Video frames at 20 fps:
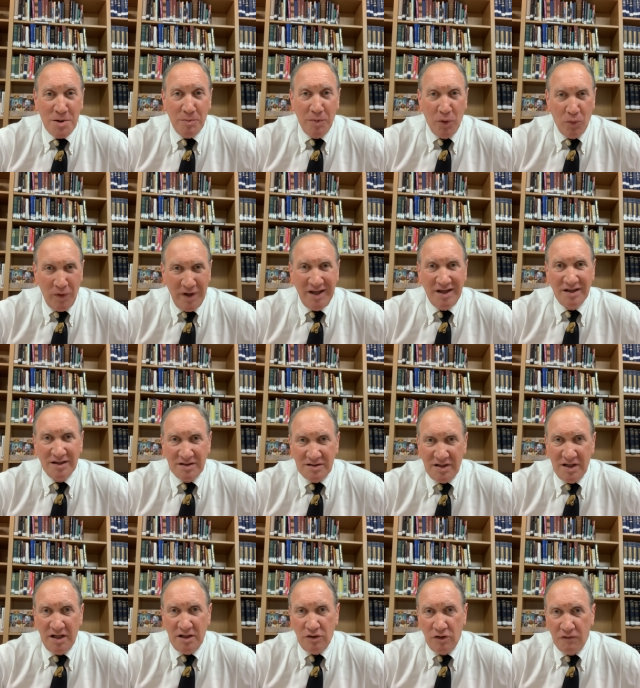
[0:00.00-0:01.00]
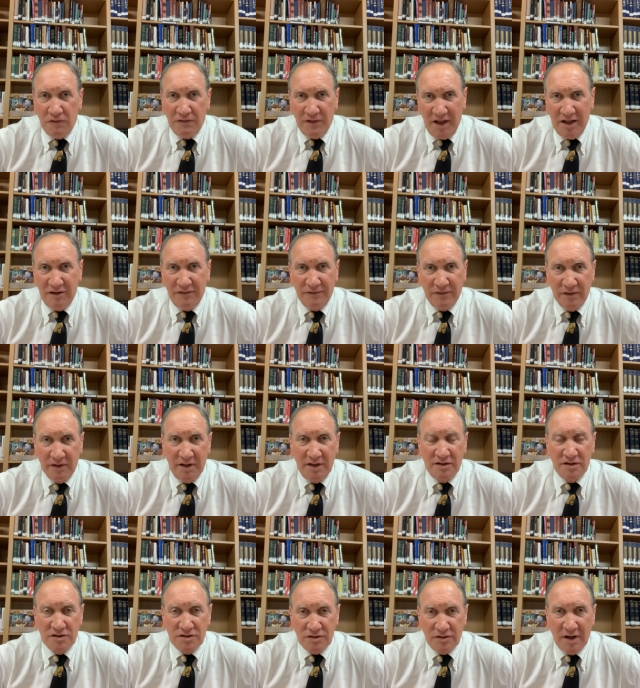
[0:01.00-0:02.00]
but we continue faithfully
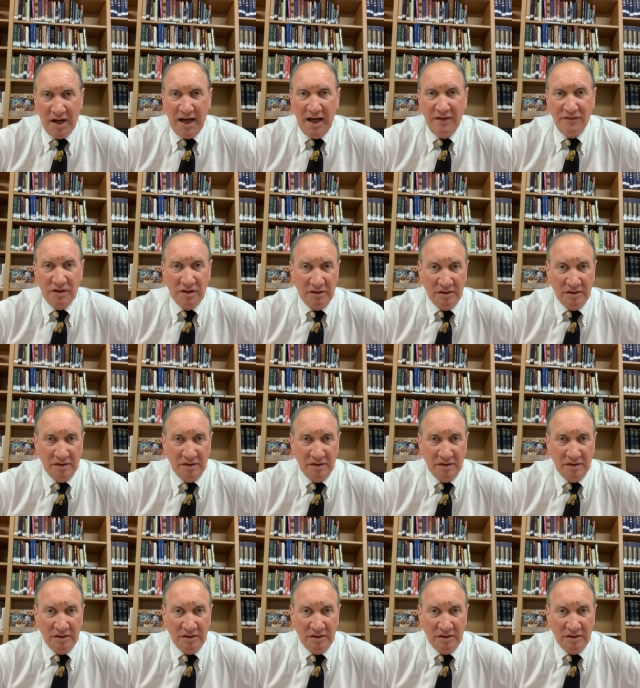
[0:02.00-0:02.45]
to strive